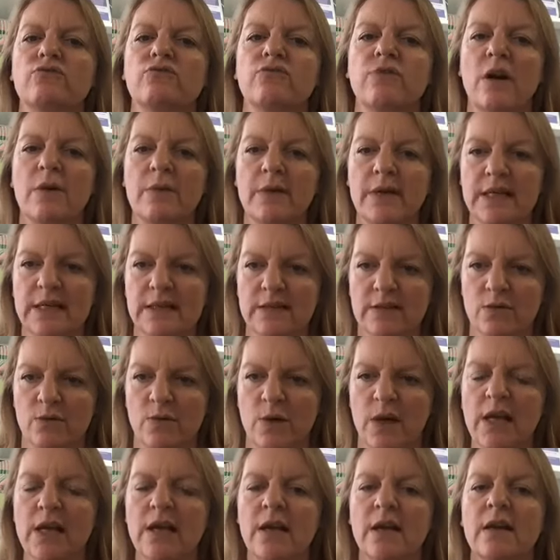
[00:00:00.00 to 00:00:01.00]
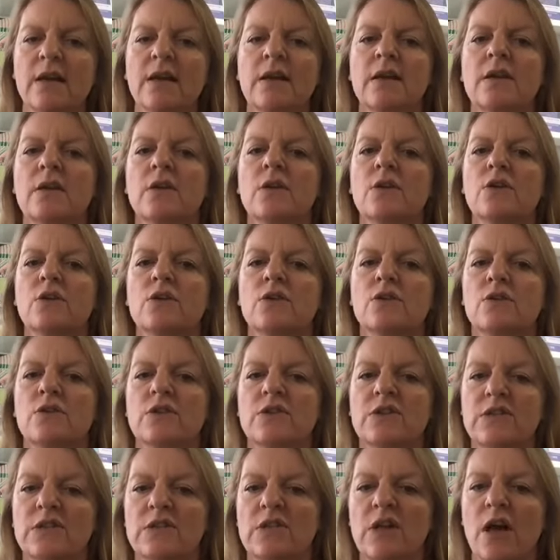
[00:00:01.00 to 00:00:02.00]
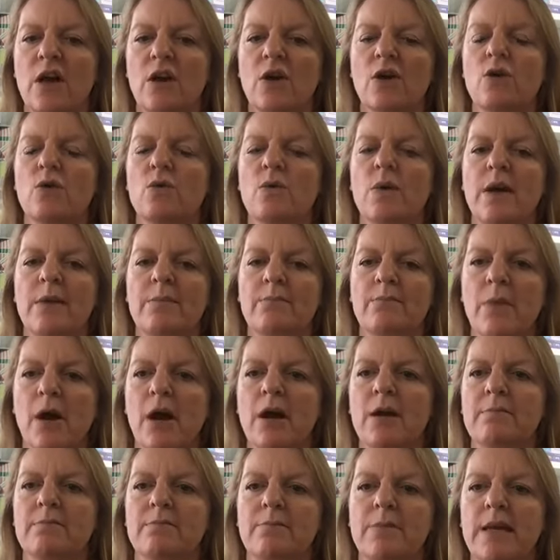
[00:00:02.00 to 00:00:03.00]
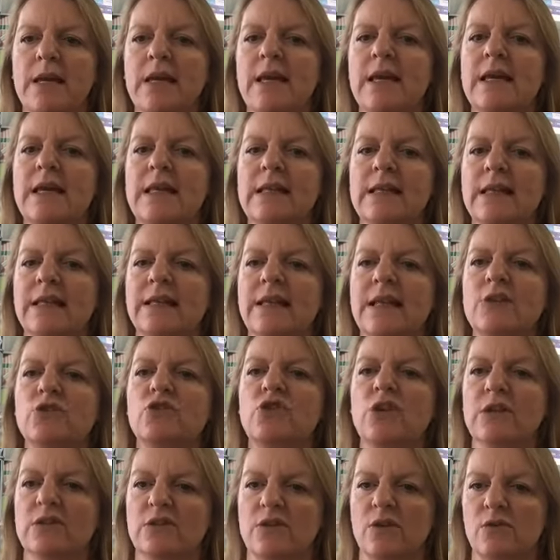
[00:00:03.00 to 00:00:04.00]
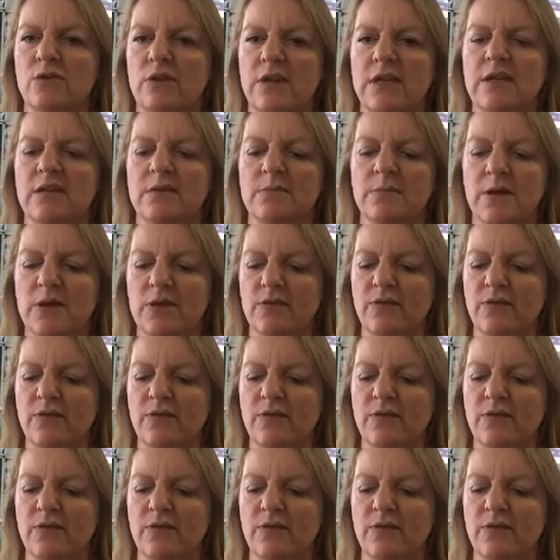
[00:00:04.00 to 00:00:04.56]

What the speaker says: growing as quick. So it might be that they just don't need as much